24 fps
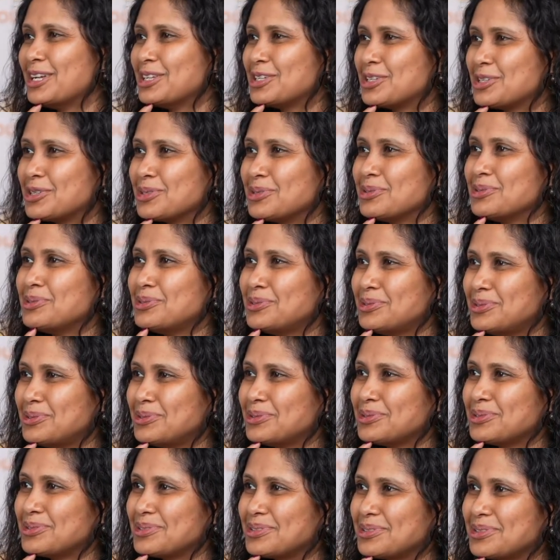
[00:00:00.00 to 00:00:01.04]
to
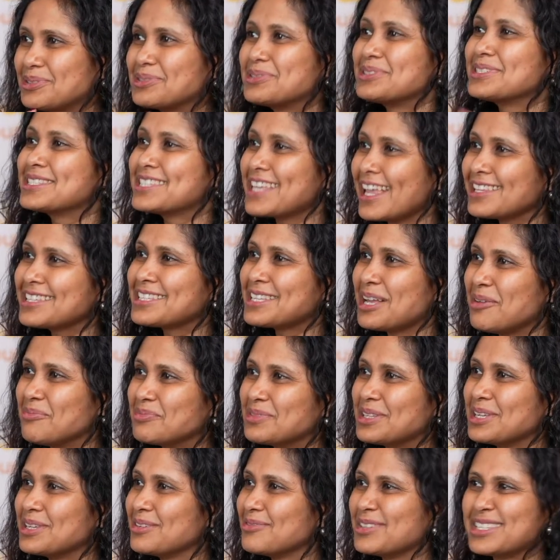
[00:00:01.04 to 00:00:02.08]
sell
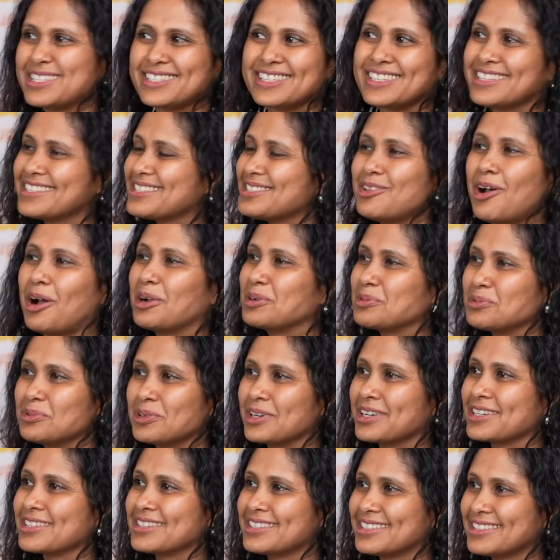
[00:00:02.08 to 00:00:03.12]
something which is not
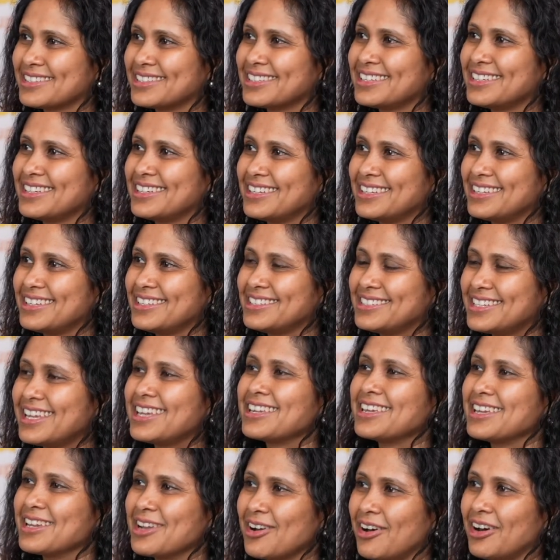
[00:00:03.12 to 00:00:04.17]
worth
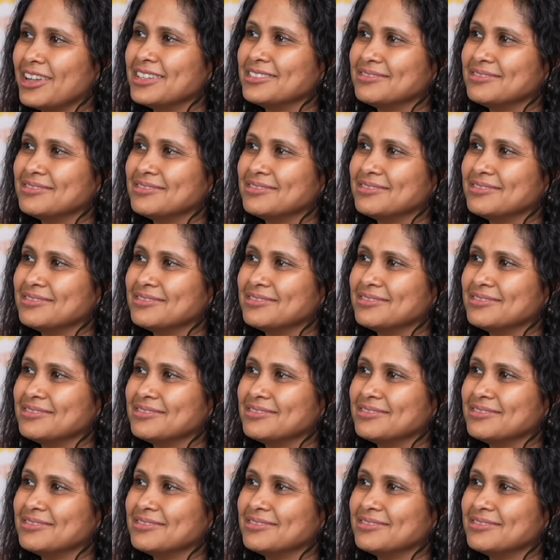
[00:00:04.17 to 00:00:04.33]
taking on.